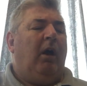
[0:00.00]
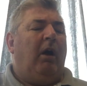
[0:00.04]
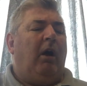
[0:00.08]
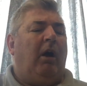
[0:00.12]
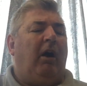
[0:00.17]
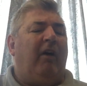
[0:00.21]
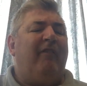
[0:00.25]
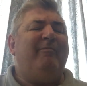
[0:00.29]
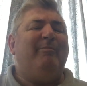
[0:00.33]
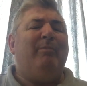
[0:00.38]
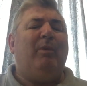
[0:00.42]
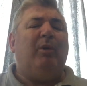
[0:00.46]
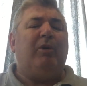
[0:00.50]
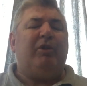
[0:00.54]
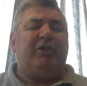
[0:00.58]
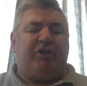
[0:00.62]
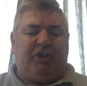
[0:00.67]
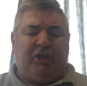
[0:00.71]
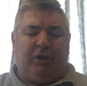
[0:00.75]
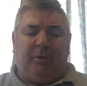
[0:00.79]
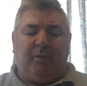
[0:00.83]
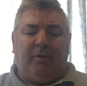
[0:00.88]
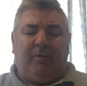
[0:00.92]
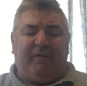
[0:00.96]
I've bought
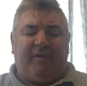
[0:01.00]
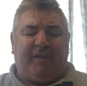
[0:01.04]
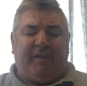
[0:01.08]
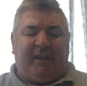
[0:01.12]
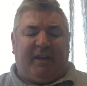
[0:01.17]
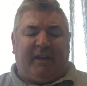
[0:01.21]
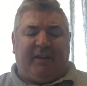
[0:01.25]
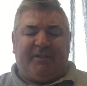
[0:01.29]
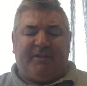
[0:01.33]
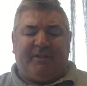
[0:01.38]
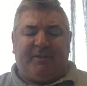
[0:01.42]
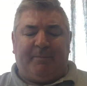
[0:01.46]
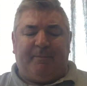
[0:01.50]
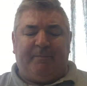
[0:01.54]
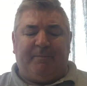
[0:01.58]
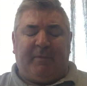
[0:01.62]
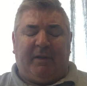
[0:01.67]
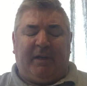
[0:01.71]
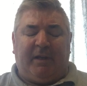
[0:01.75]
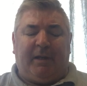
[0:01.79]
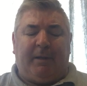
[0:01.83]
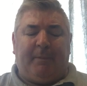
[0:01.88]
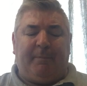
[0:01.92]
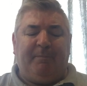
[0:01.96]
two of these.
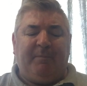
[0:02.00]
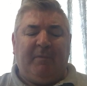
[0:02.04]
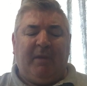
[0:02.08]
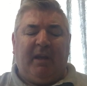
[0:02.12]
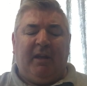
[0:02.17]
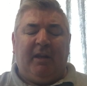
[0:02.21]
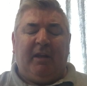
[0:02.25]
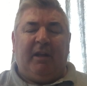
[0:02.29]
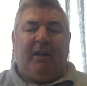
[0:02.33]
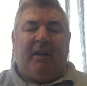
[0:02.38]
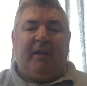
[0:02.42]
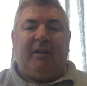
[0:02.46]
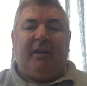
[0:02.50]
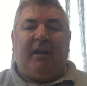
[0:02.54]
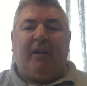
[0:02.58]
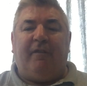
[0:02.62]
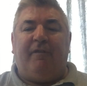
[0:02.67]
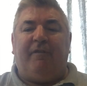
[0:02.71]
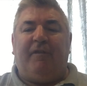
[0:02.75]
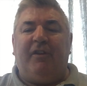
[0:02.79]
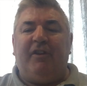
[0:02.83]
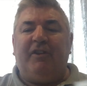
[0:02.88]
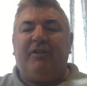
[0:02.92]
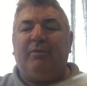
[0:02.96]
Now, the
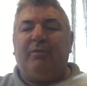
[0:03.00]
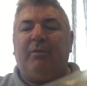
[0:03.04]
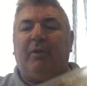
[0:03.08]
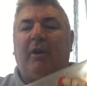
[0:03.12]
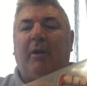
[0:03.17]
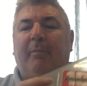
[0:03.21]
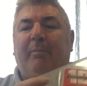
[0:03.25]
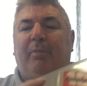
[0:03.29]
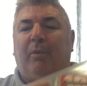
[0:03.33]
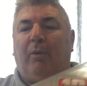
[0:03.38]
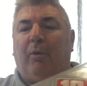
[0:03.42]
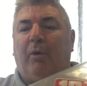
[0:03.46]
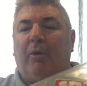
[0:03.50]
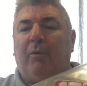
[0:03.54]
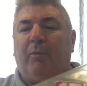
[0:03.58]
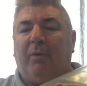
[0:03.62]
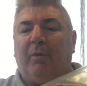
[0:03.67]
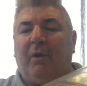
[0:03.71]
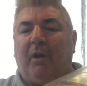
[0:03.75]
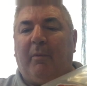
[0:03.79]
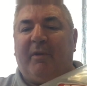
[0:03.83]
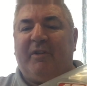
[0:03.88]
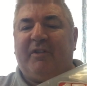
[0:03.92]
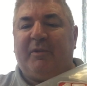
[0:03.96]
first one I bought
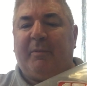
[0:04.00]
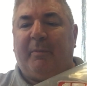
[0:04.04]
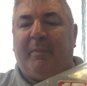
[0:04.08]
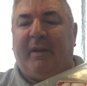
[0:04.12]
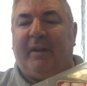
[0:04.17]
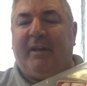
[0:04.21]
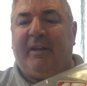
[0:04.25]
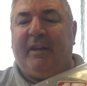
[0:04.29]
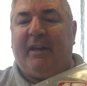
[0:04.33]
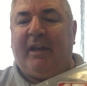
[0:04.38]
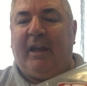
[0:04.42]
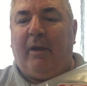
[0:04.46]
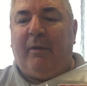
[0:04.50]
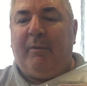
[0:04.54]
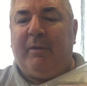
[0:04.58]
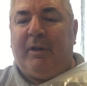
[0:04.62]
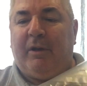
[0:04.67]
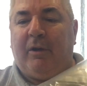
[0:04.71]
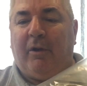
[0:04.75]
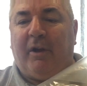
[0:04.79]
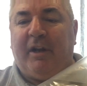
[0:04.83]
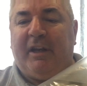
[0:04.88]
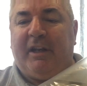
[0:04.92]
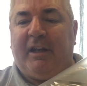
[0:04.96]
when I went to Bendigo in
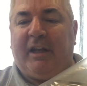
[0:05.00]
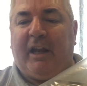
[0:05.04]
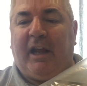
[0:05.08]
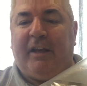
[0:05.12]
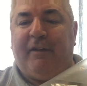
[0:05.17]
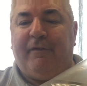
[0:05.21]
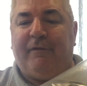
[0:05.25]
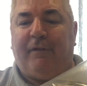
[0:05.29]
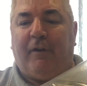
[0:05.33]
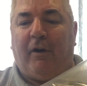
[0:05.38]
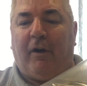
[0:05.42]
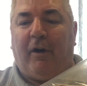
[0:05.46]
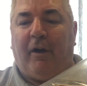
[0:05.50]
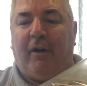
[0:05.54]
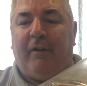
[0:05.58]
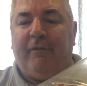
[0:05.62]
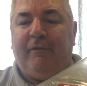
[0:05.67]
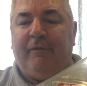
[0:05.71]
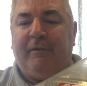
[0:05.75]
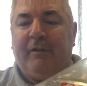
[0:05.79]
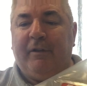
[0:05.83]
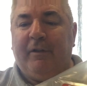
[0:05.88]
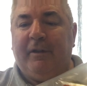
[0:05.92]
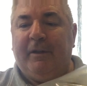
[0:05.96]

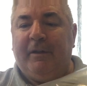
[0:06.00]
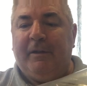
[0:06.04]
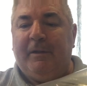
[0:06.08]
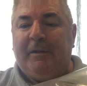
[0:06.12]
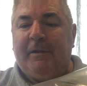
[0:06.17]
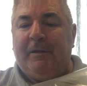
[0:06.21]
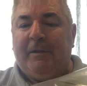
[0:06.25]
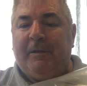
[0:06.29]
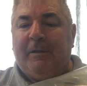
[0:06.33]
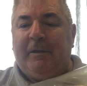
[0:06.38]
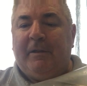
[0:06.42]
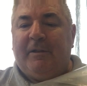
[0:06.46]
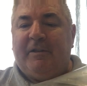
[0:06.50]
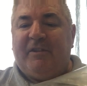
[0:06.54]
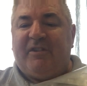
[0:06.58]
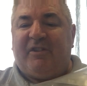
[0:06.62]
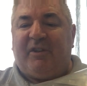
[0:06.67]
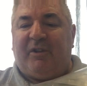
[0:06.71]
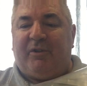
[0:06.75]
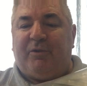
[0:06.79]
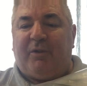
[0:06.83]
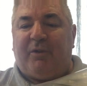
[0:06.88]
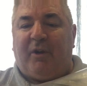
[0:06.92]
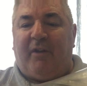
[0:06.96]
1985.
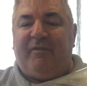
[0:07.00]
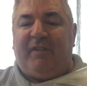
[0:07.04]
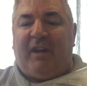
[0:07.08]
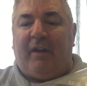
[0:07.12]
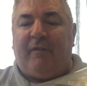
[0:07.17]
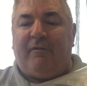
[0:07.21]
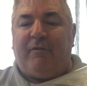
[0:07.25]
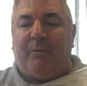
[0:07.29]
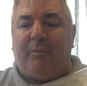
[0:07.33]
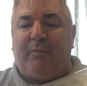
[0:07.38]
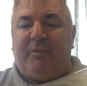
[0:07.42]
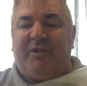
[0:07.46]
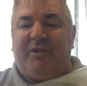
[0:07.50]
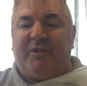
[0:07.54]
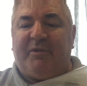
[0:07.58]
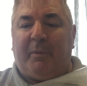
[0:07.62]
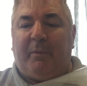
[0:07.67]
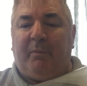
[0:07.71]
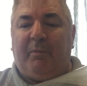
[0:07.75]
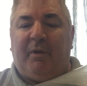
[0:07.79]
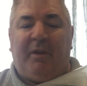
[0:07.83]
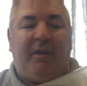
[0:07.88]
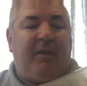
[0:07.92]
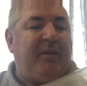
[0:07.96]
So I drove down from
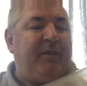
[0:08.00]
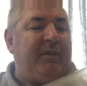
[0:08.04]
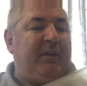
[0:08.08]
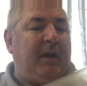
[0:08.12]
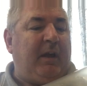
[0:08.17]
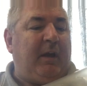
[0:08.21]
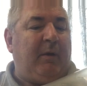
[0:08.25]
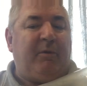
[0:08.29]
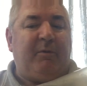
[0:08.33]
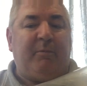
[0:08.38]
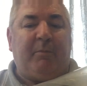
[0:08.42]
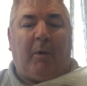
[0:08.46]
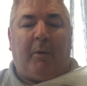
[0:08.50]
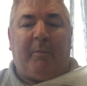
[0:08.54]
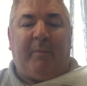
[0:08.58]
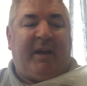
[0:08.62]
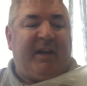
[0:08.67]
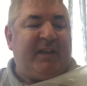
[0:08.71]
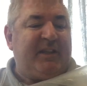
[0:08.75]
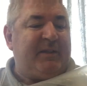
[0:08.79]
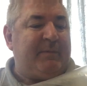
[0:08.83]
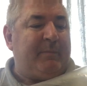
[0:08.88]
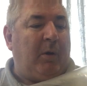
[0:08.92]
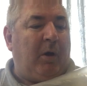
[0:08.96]
Brisbane with my
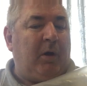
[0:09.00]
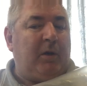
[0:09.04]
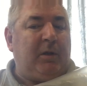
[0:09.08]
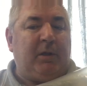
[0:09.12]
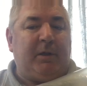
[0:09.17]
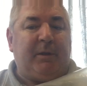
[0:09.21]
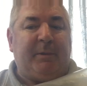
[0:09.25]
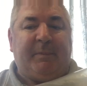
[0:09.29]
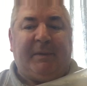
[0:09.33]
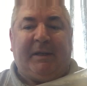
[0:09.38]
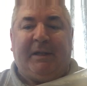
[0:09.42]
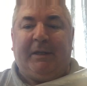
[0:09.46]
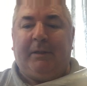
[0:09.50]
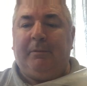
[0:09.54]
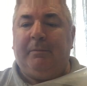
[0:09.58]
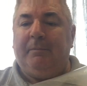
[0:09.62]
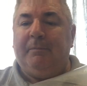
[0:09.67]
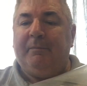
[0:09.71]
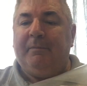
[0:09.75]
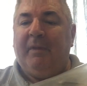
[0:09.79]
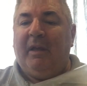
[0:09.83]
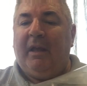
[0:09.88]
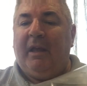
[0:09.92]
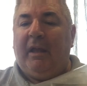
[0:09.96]
mates Michael and Emile,
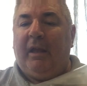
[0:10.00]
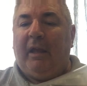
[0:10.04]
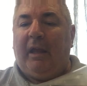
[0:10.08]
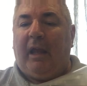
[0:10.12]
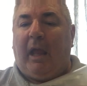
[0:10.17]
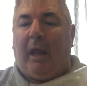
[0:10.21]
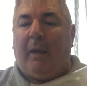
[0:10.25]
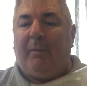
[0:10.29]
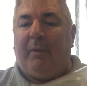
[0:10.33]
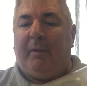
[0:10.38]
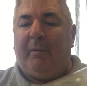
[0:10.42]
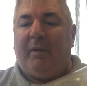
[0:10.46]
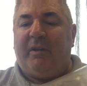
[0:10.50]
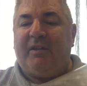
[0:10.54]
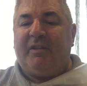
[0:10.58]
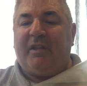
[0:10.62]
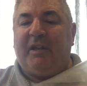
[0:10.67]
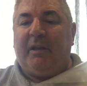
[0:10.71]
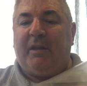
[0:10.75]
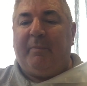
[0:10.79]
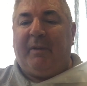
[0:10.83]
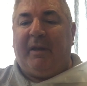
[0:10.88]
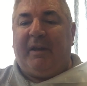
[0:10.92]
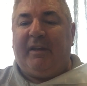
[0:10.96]
and we went to
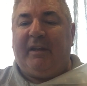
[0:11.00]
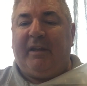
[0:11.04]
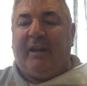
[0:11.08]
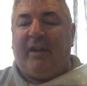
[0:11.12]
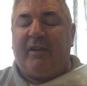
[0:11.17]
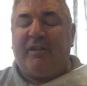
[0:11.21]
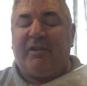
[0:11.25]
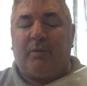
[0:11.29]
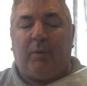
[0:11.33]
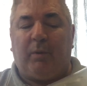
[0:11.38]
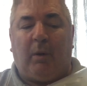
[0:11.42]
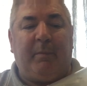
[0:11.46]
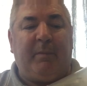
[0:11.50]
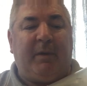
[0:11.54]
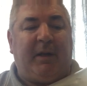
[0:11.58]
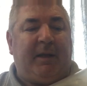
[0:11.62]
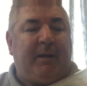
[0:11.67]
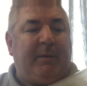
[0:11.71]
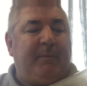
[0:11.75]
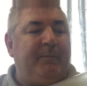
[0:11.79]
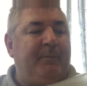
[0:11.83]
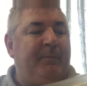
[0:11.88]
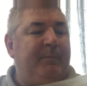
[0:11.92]
the Bendigo swap meet.